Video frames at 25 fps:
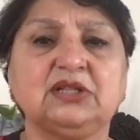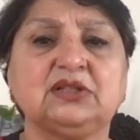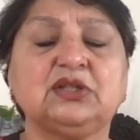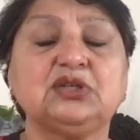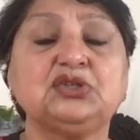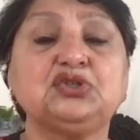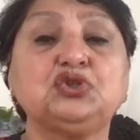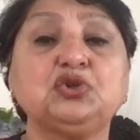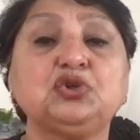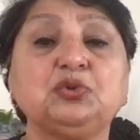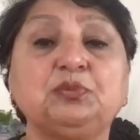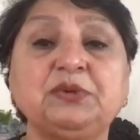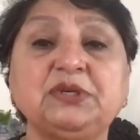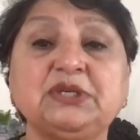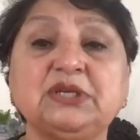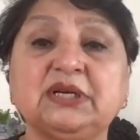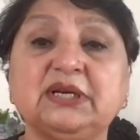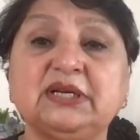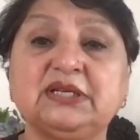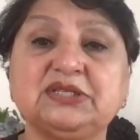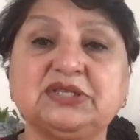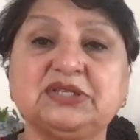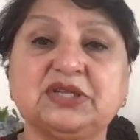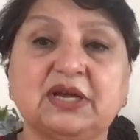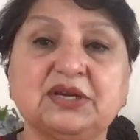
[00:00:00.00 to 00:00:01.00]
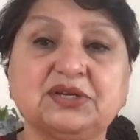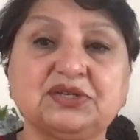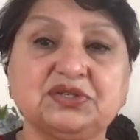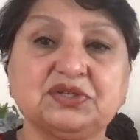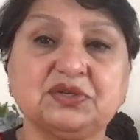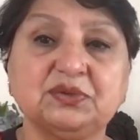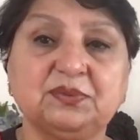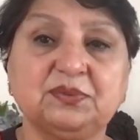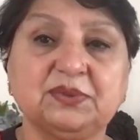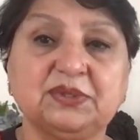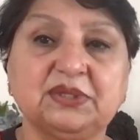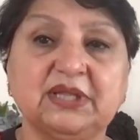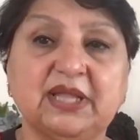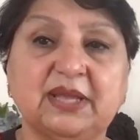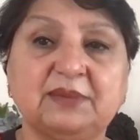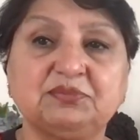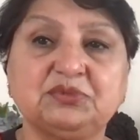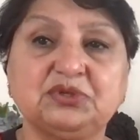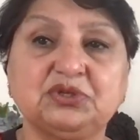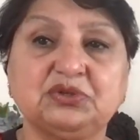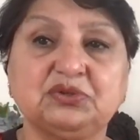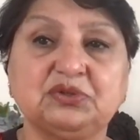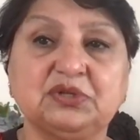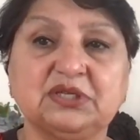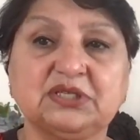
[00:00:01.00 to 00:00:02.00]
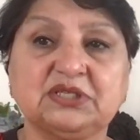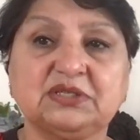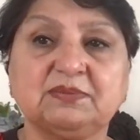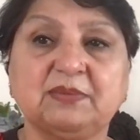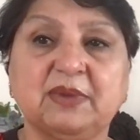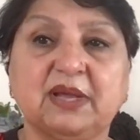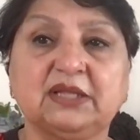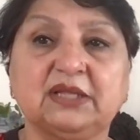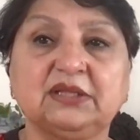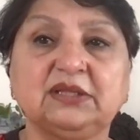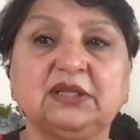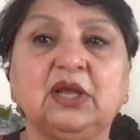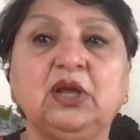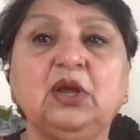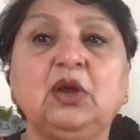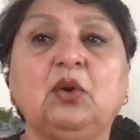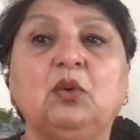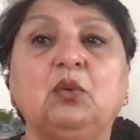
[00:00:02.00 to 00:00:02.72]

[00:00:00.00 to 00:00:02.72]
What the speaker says: The Jupiter conjunction with Neptune this month